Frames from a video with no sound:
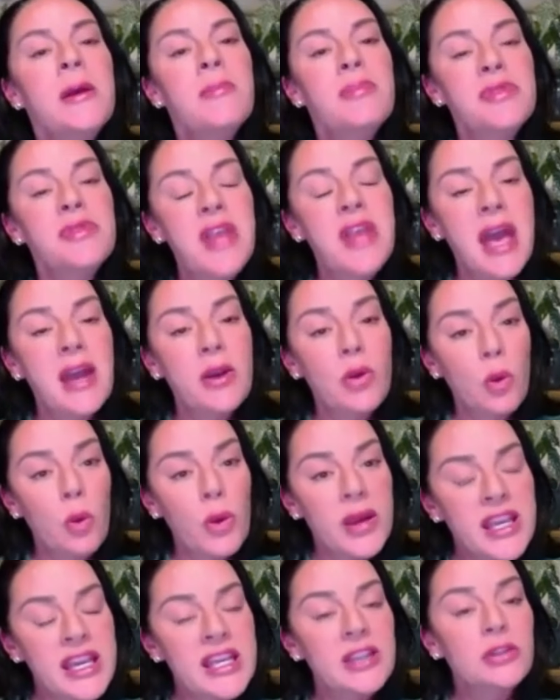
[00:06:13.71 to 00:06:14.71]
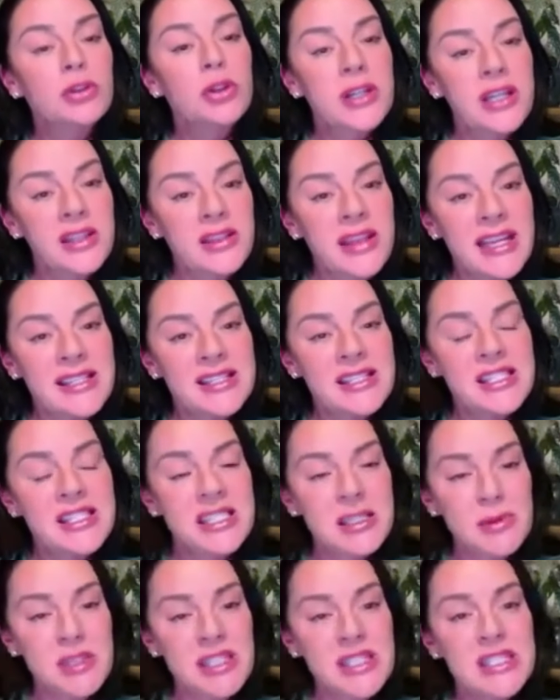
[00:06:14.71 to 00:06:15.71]
that we can look in that
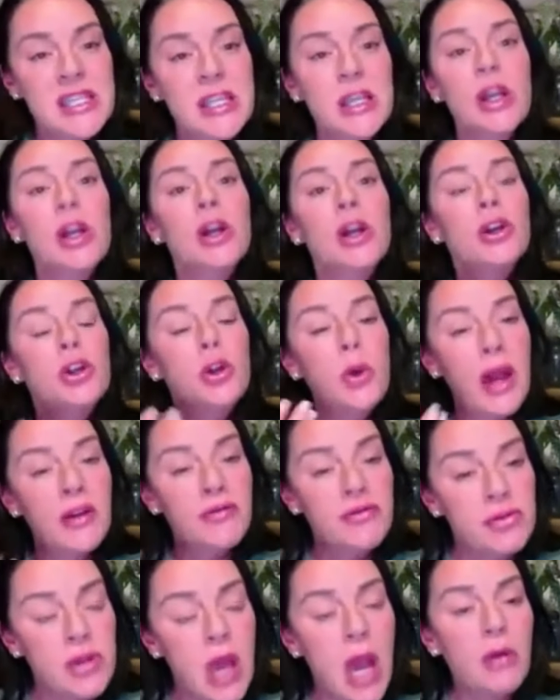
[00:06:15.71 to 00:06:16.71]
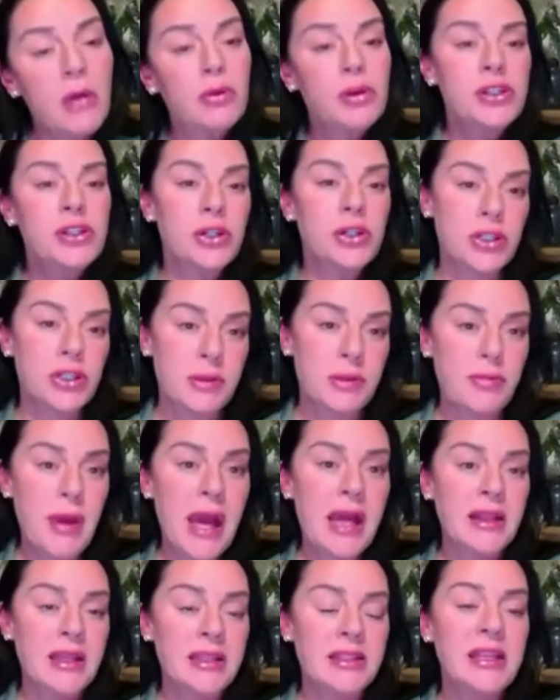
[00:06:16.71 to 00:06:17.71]
system and see you have not returned a
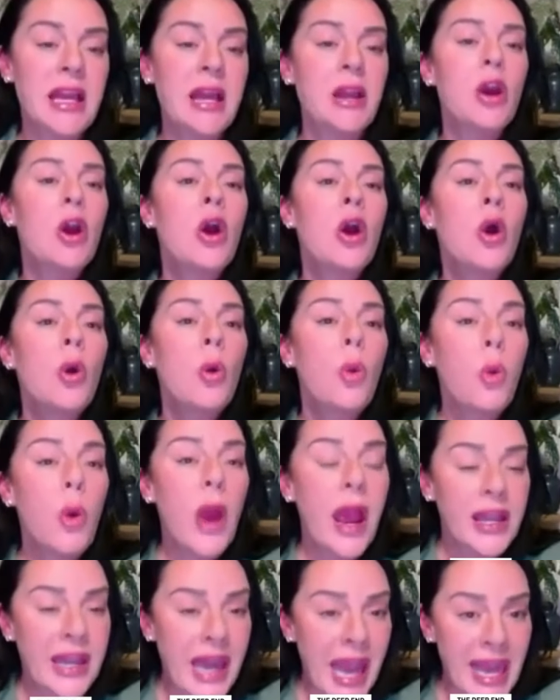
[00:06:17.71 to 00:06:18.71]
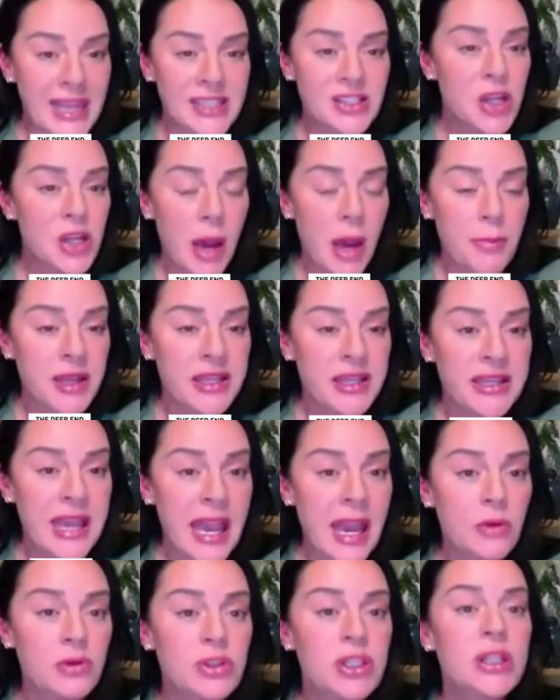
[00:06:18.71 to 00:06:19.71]
ballot yet and has not been
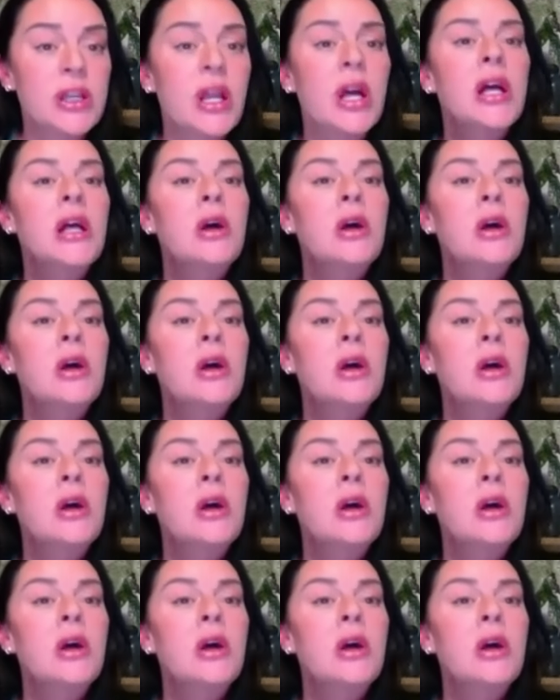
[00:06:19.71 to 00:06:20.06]
counted.